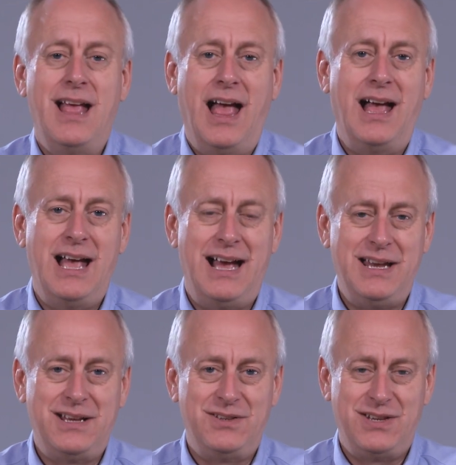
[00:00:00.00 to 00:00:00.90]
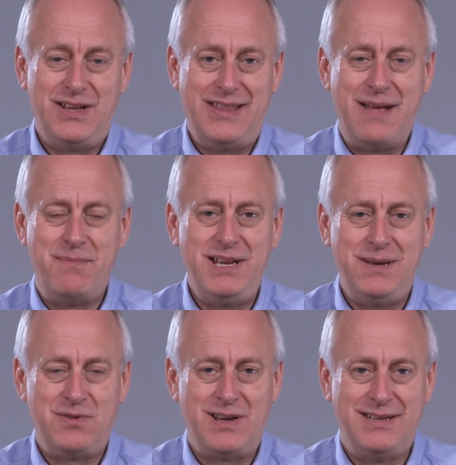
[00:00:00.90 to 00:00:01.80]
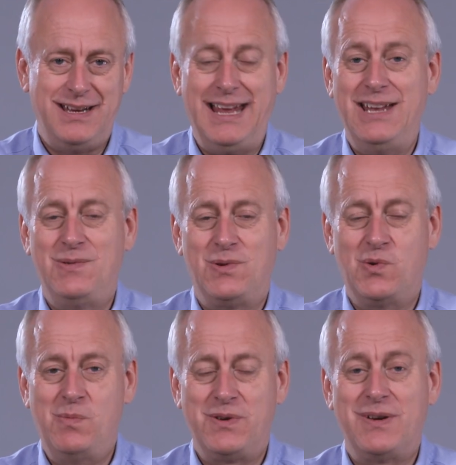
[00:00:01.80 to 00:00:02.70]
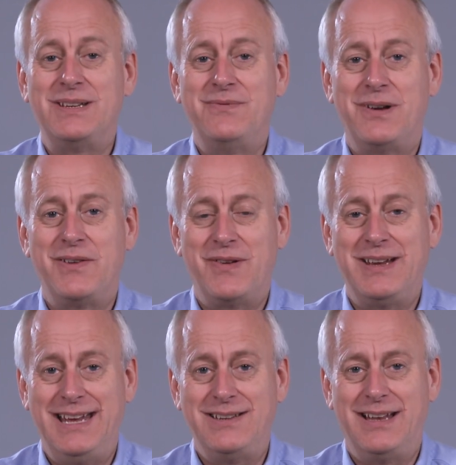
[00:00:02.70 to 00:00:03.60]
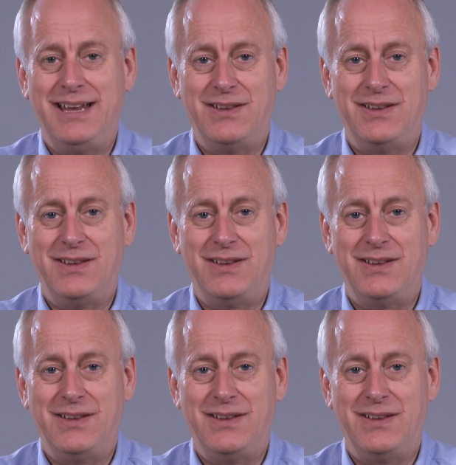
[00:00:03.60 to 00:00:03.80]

and it can turn that medium dressing into a trauma dressing very, very easily.